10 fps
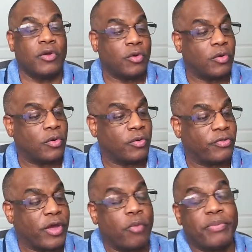or
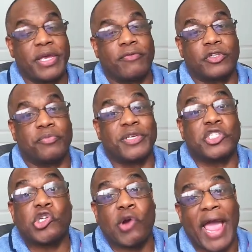they'll be able to be
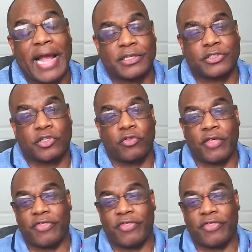tracked so that